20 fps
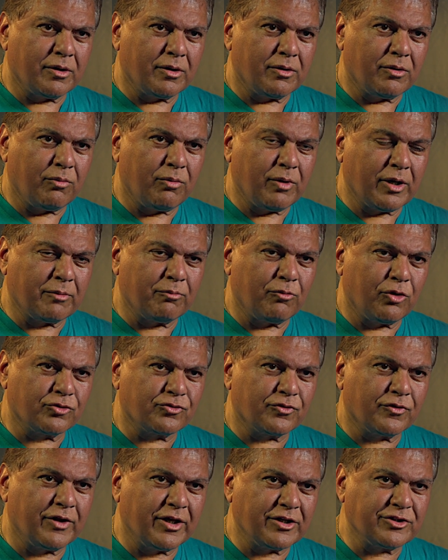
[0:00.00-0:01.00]
when
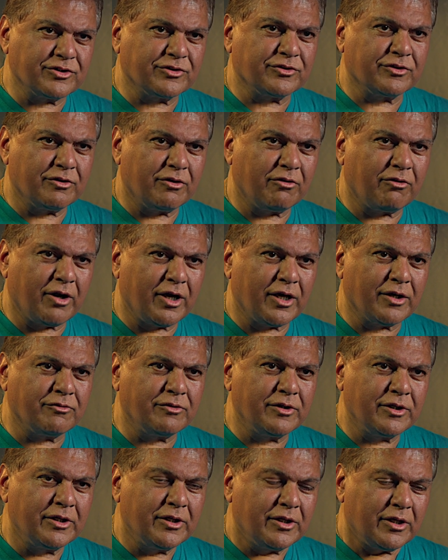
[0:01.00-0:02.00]
most of the Asians had arrived,
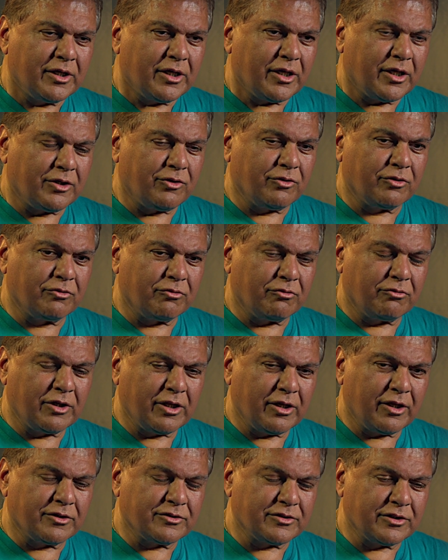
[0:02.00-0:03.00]
and you would
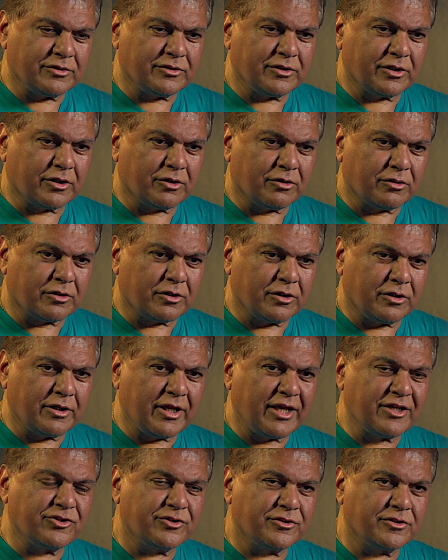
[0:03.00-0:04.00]
realize there's a
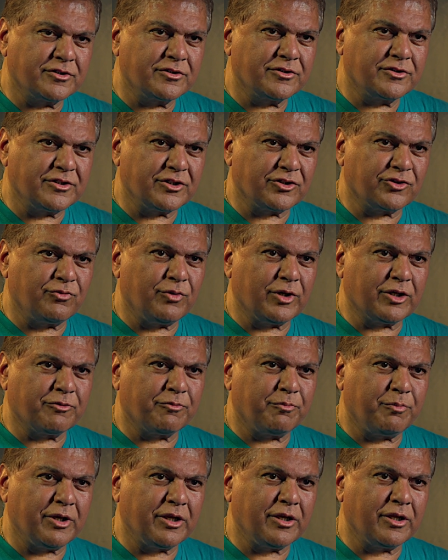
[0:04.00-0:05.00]
condensed 6 weeks
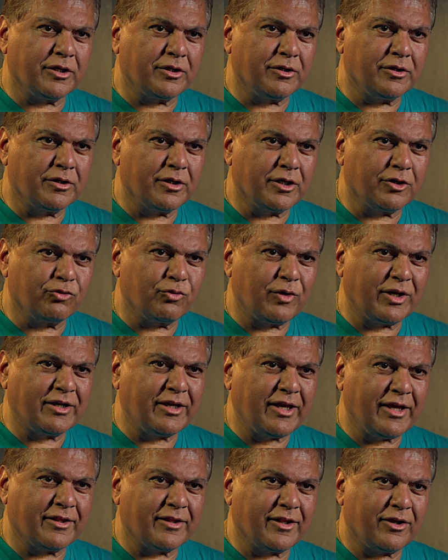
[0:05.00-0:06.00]
period and
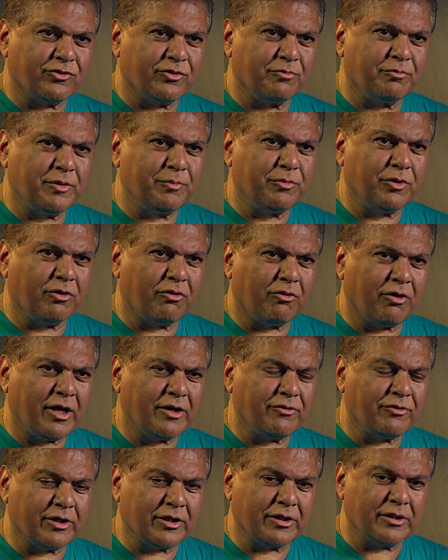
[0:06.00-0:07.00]
28,000 people
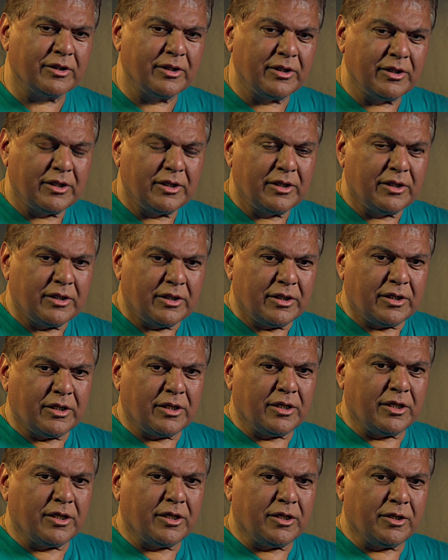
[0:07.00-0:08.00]
arriving.
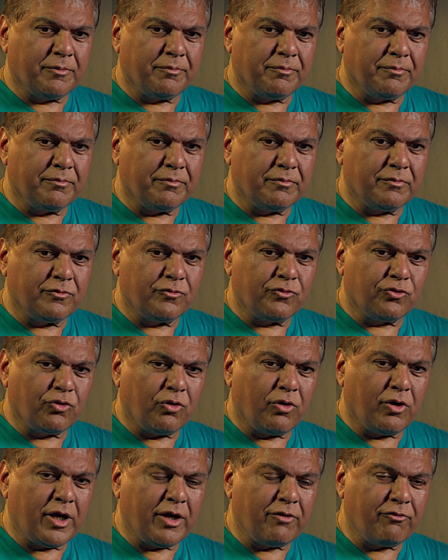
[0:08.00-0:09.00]
So
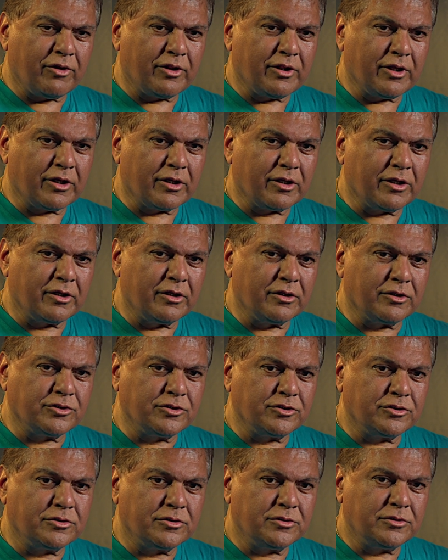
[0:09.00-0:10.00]
everything did
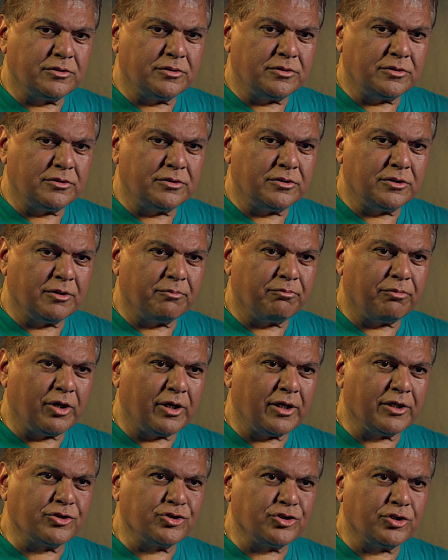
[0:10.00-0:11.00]
a
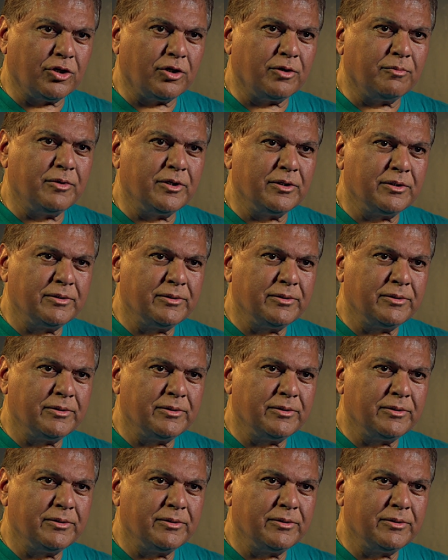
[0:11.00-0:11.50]
brilliant job.